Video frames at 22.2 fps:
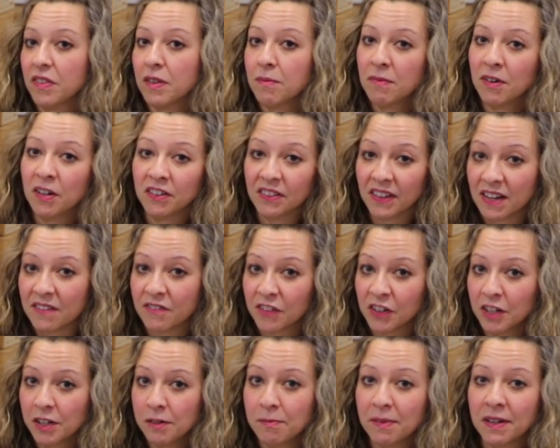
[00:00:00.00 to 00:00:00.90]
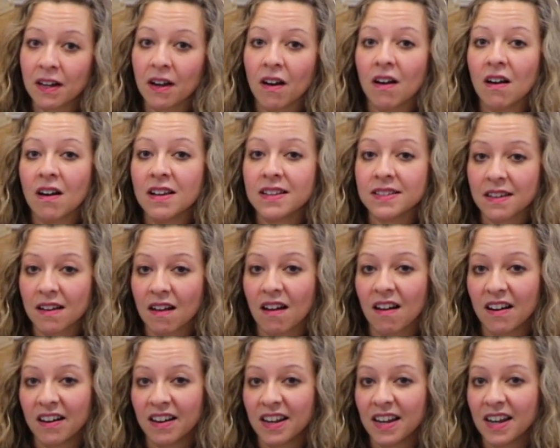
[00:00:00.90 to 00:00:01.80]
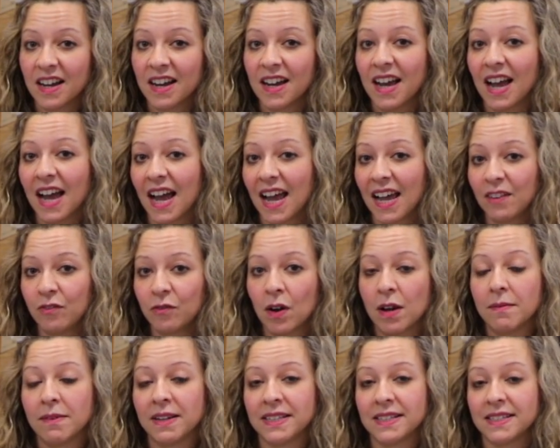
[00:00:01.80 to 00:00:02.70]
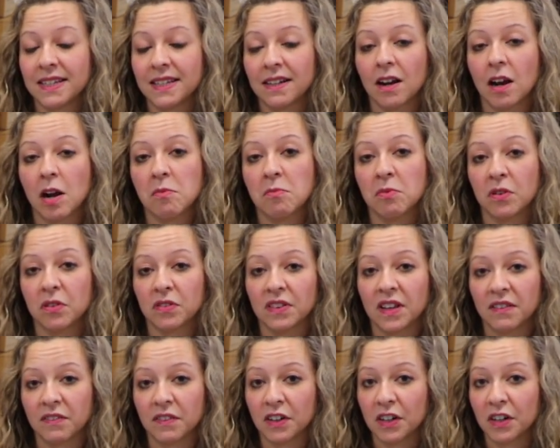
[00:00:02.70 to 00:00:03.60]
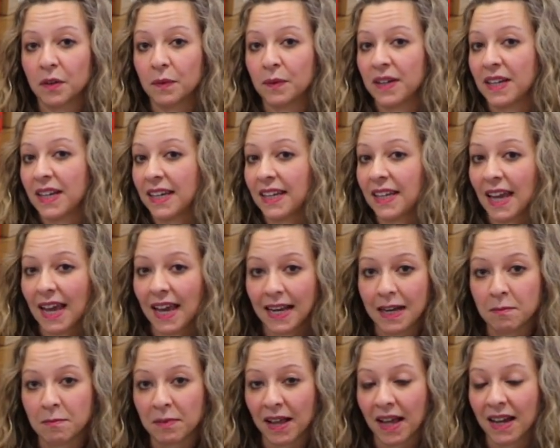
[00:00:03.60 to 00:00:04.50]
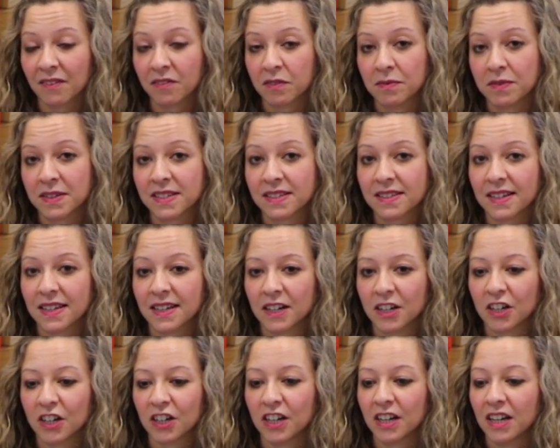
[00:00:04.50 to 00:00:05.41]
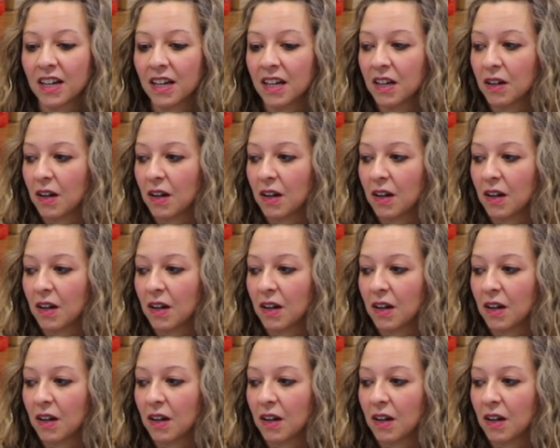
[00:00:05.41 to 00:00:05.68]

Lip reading: of them are liver. Because Arya and Remington are both liver, we didn't get any black from this litter.